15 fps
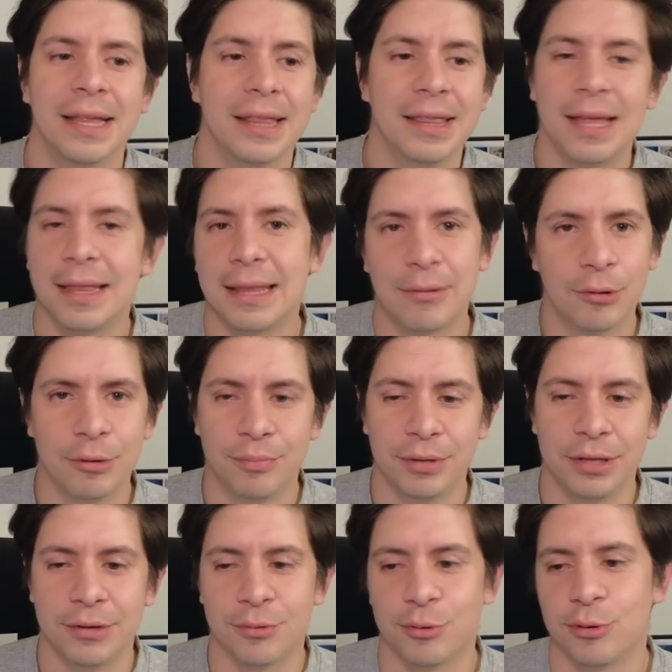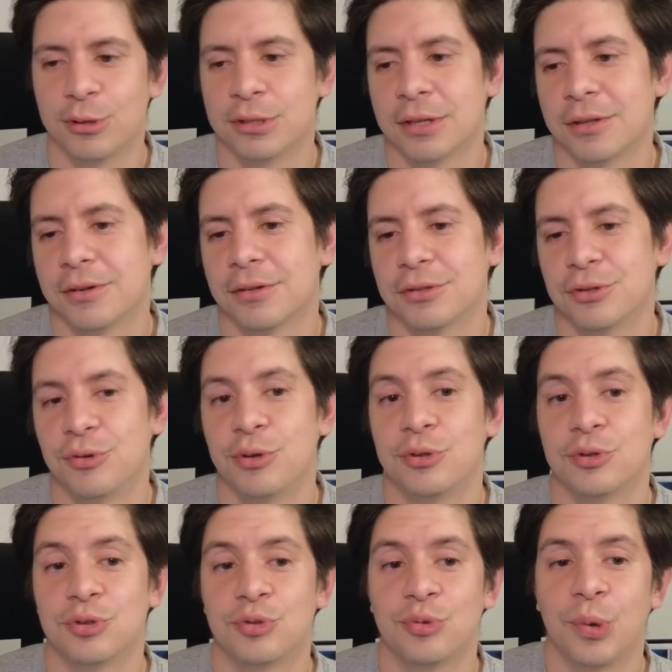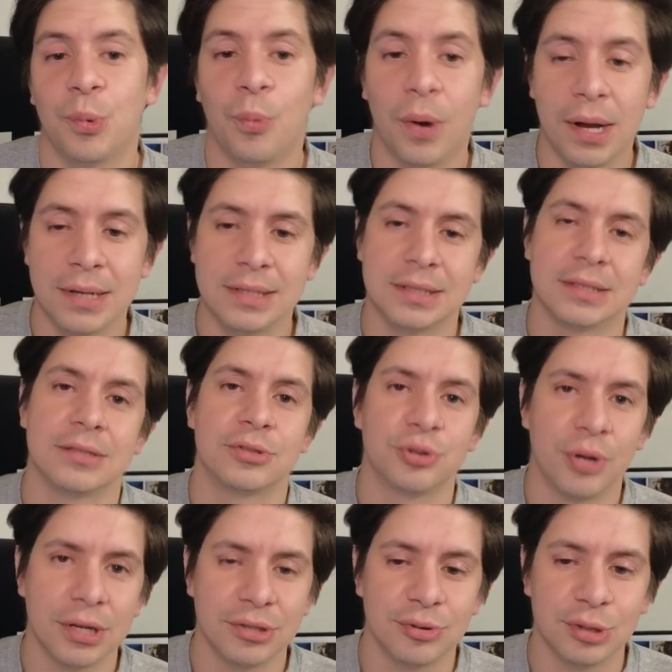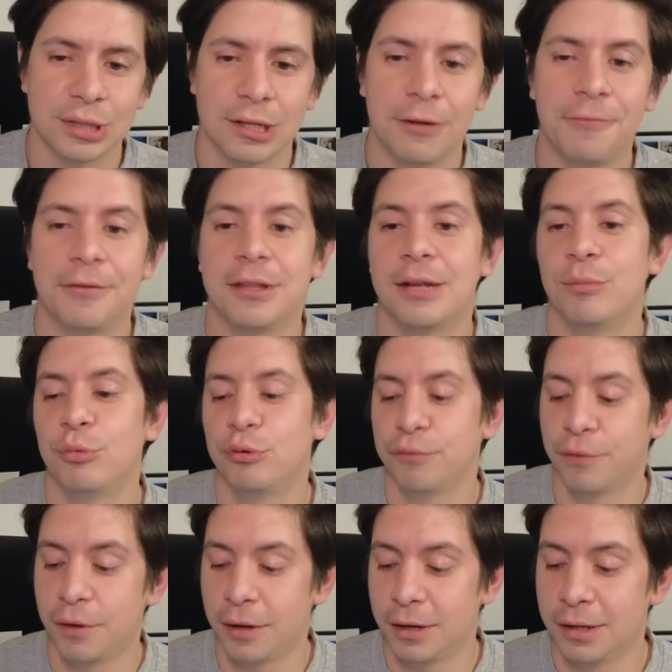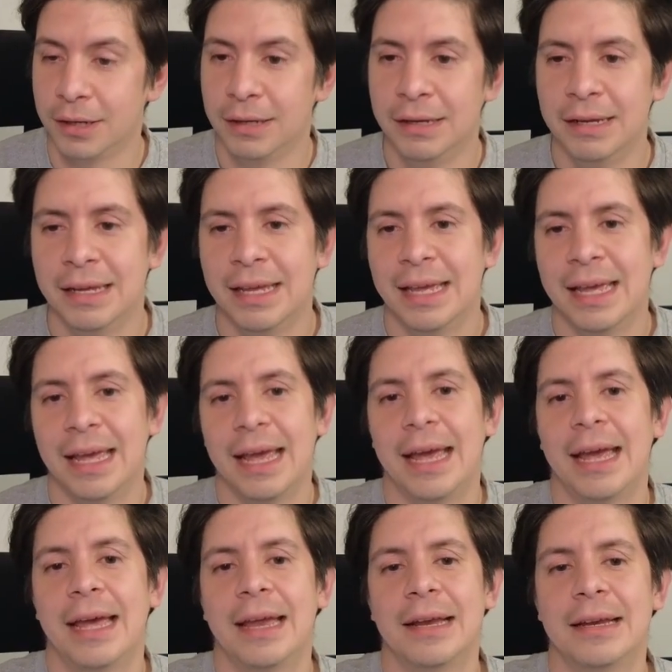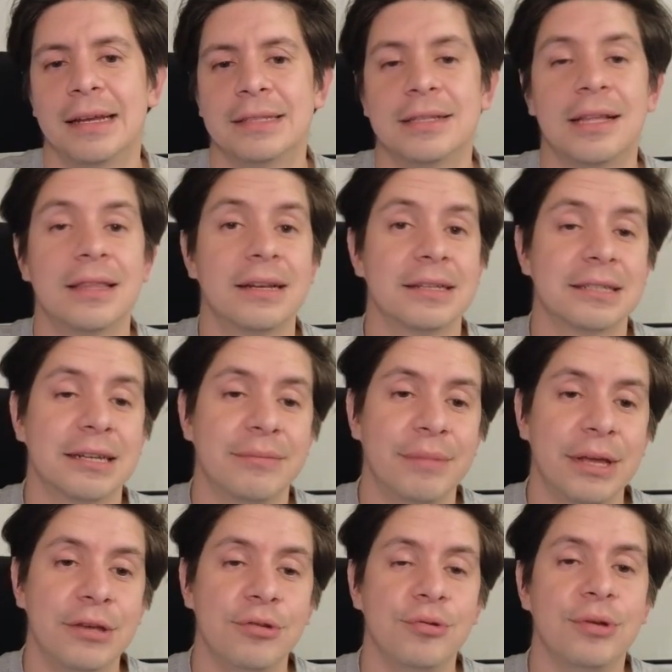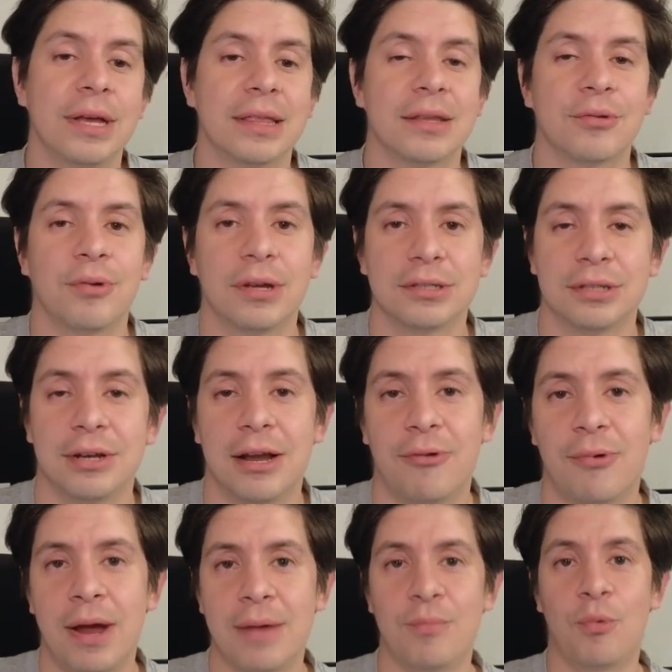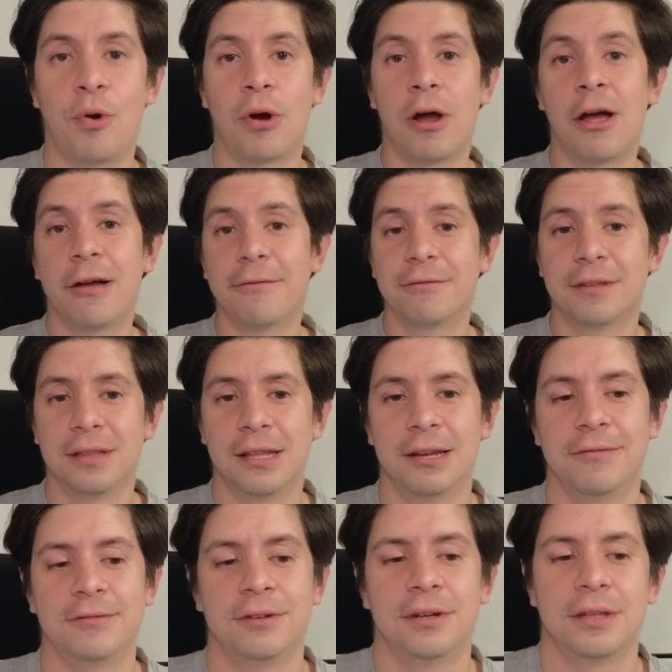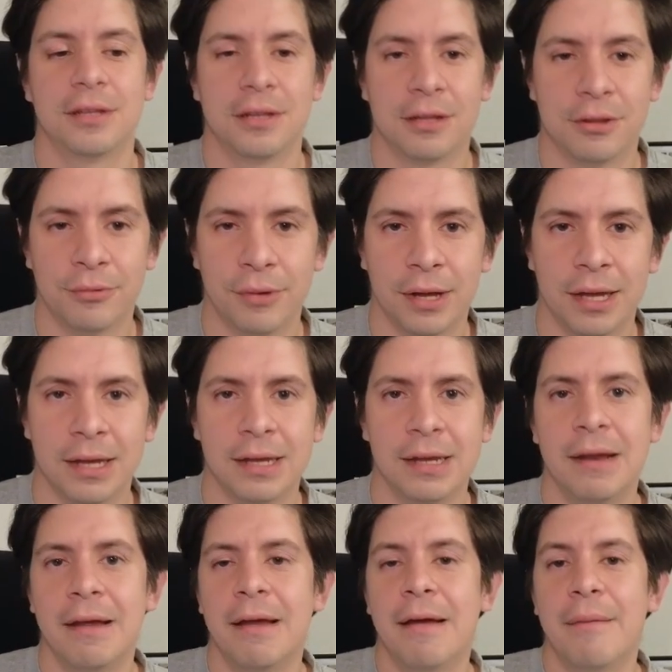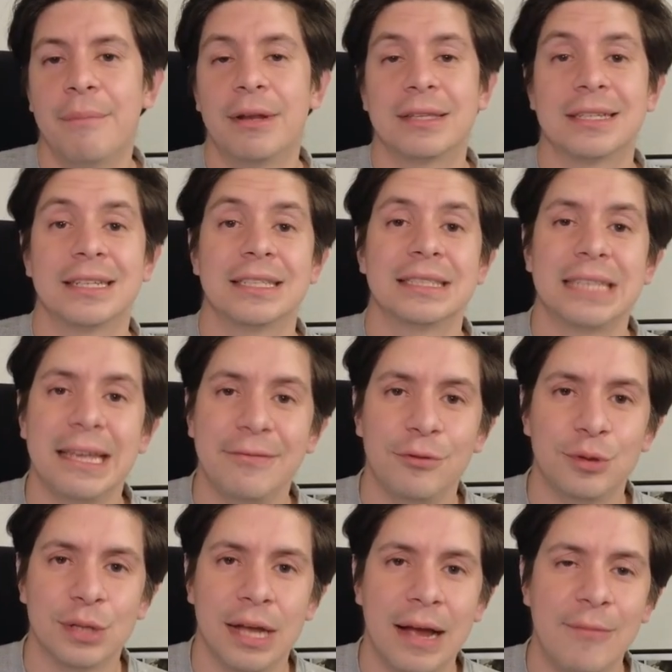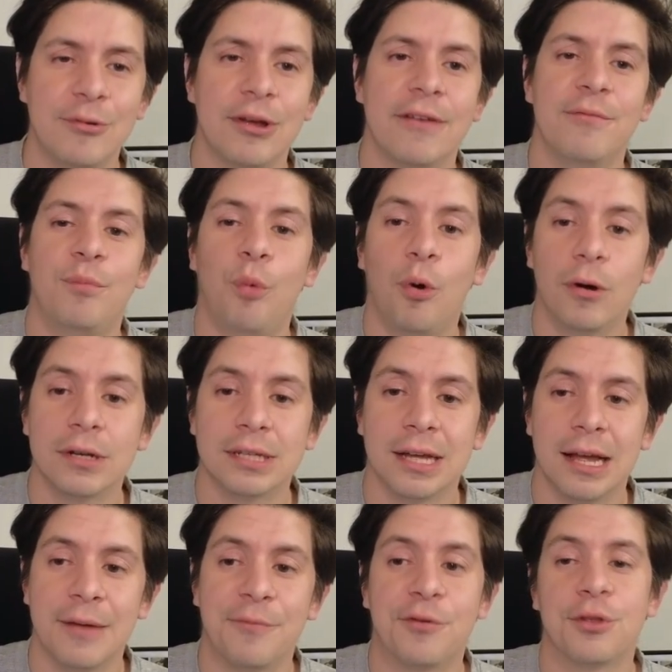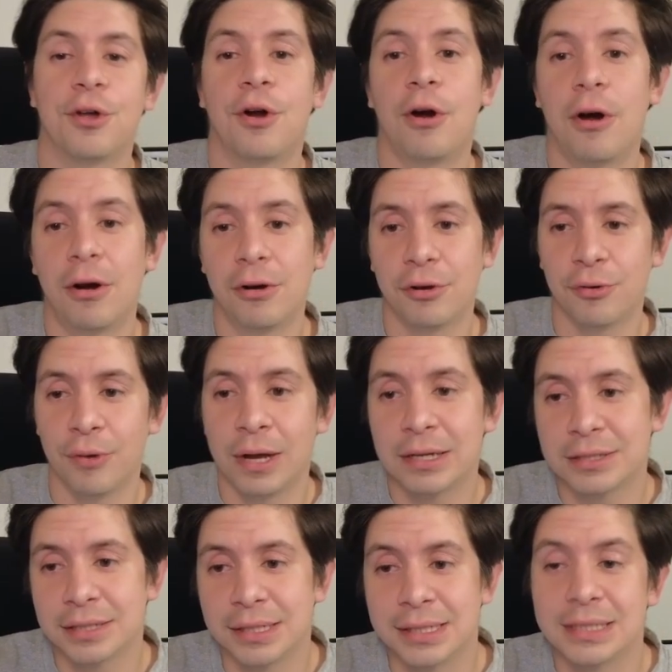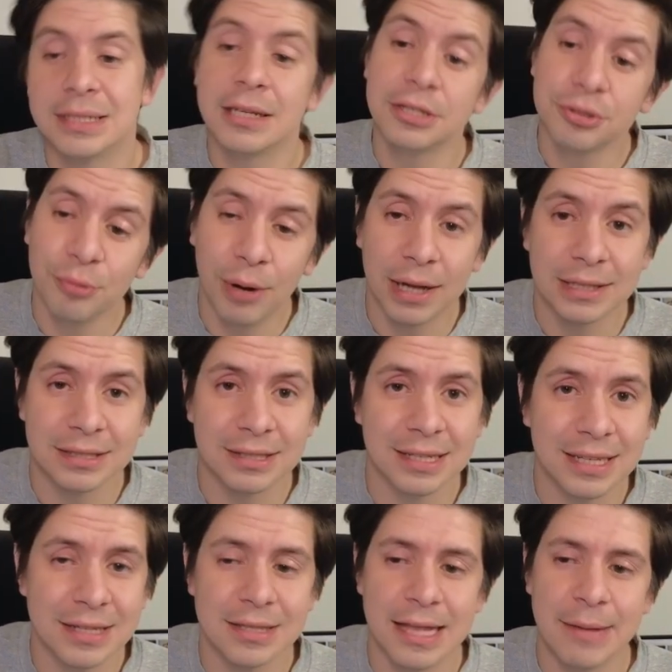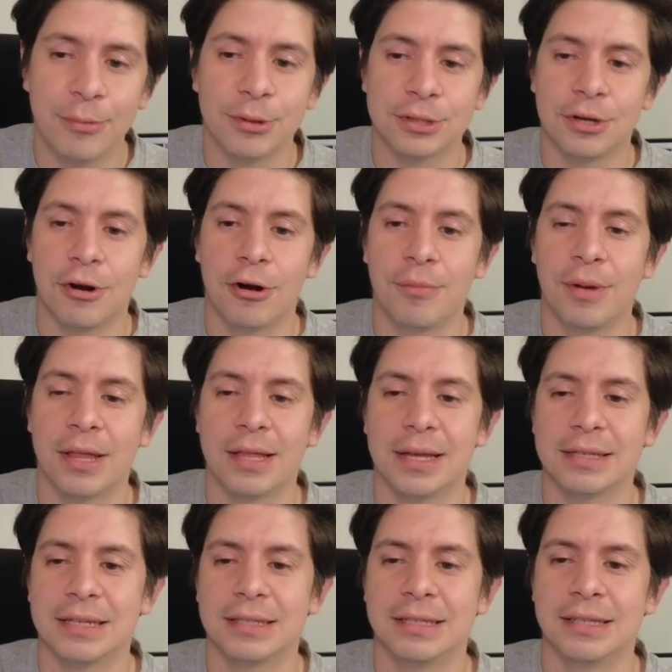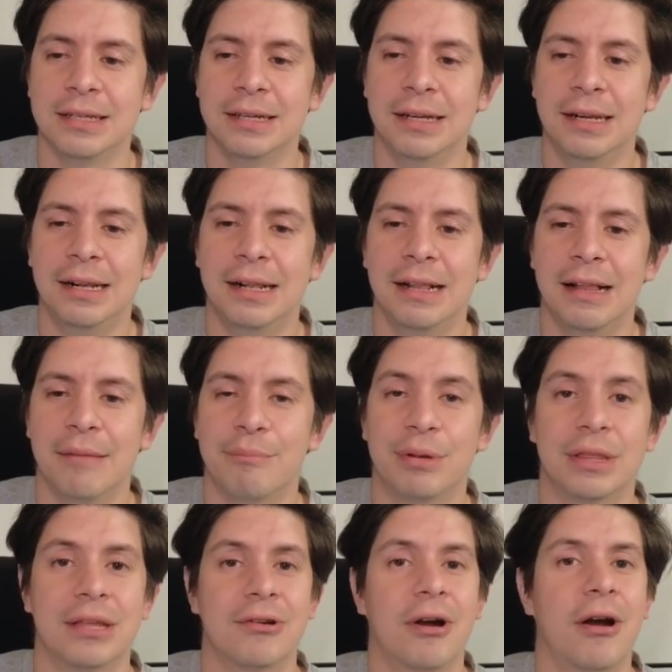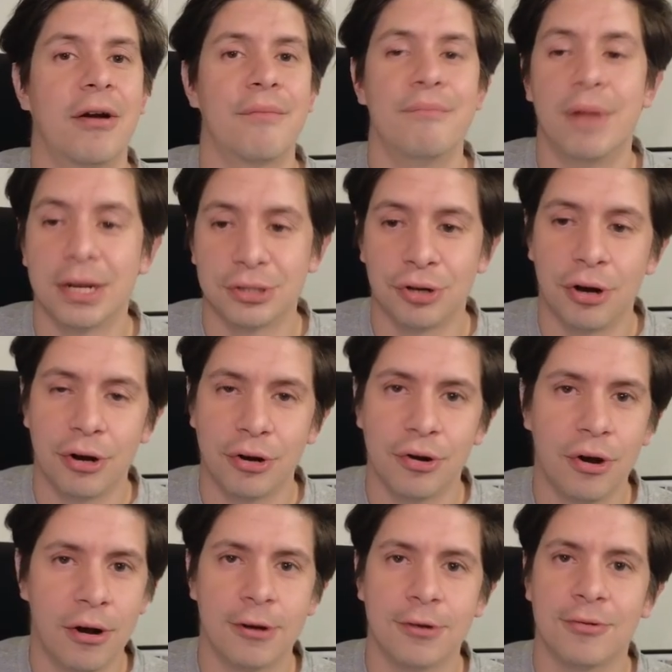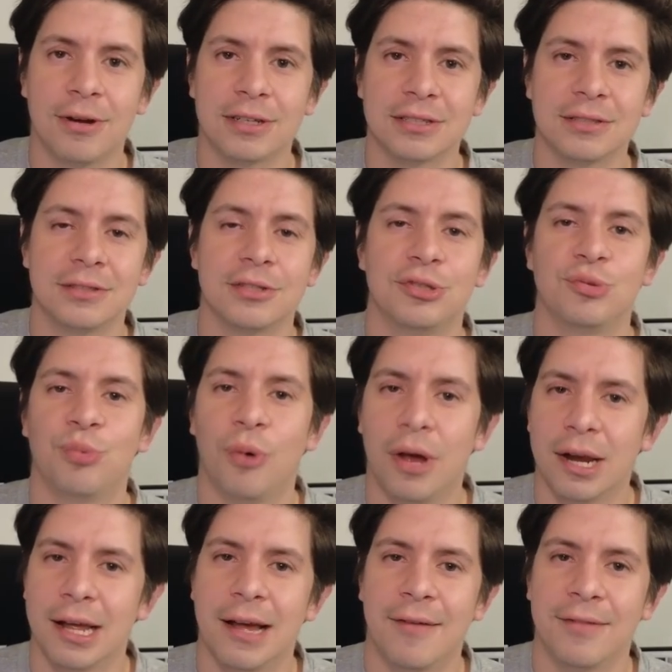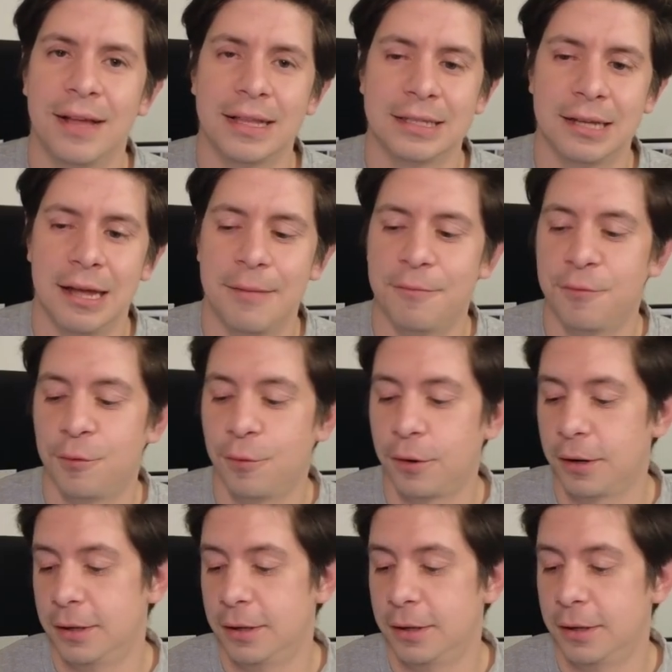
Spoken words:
Then they wouldn't be equal to each other. So you could just do it once, trust yourself, and then move on. And it's not that it's going to make you get the question out right more often than if you did it the other way, but it's going to save you time to have more time for the harder questions. This question is labeled as hard by the SAT, but there are much harder hard questions that you want to have that time for.